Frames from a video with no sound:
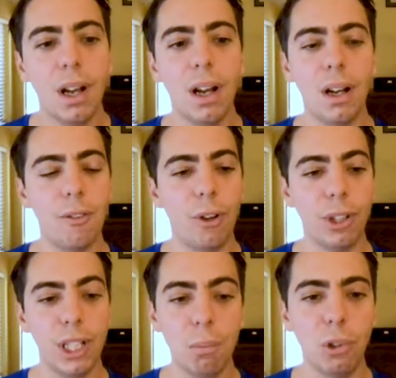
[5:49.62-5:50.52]
for
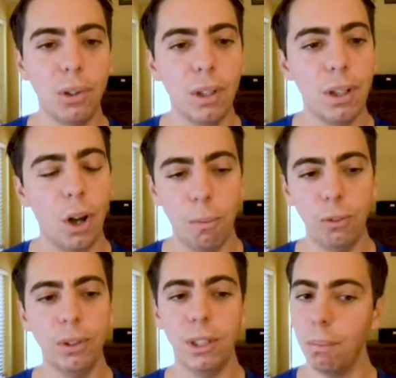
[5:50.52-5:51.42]
YAML,
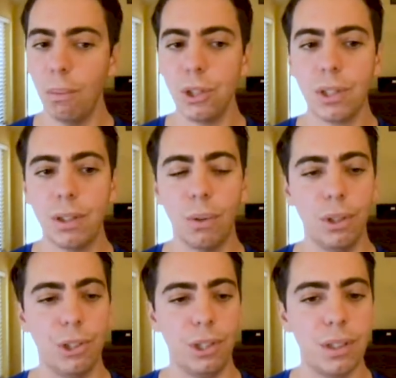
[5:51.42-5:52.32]
hopefully in most
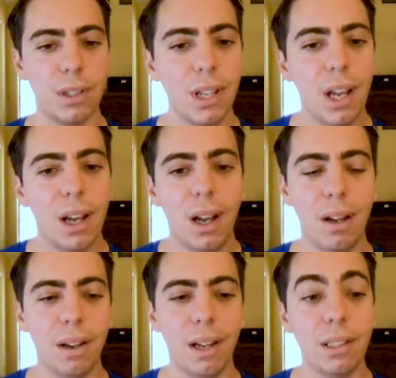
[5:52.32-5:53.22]
languages,
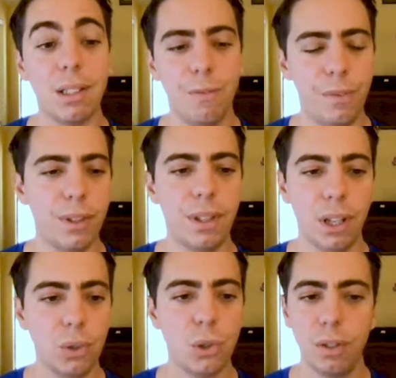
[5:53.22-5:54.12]
and
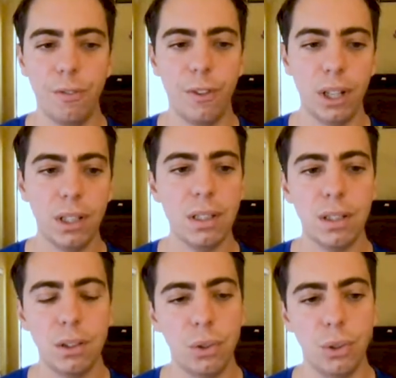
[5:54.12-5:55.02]
they're usually very
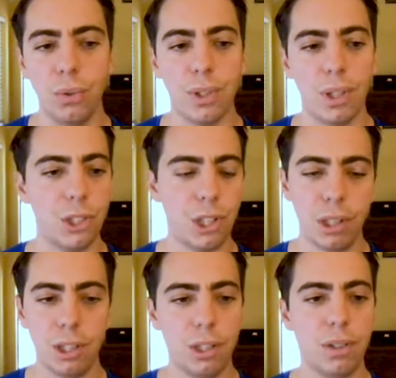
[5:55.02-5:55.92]
easy to use. And
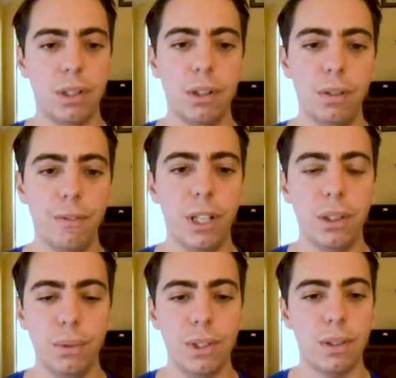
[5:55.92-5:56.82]
changing a single
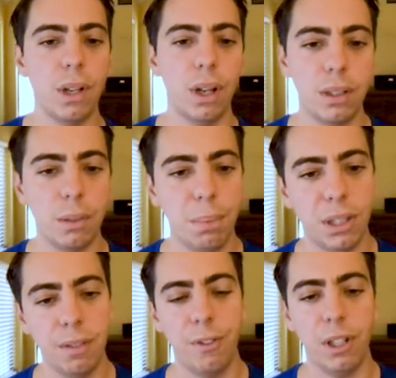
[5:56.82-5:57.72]
value is
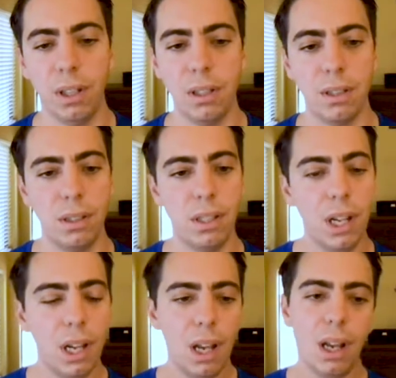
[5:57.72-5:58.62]
typically very easy.
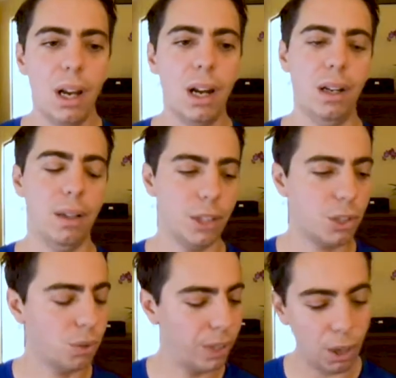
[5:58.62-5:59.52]

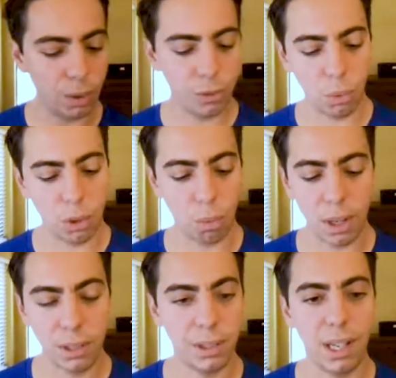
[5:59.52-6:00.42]
So now, if you want to
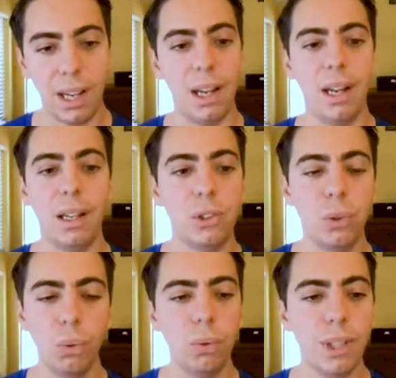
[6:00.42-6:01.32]
write a
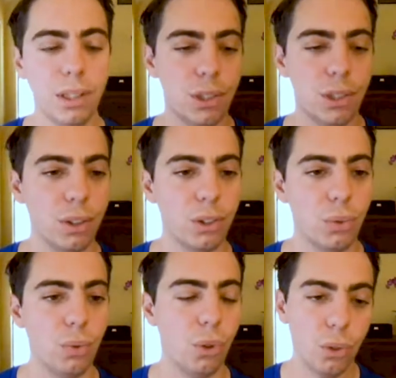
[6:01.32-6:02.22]
tool that is going
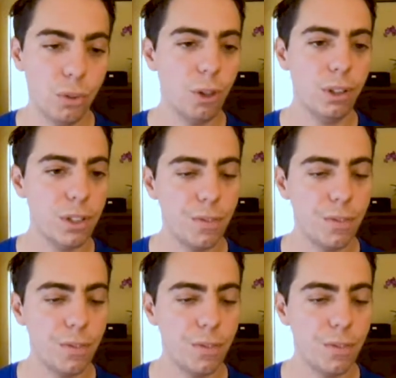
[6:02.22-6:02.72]
to look for this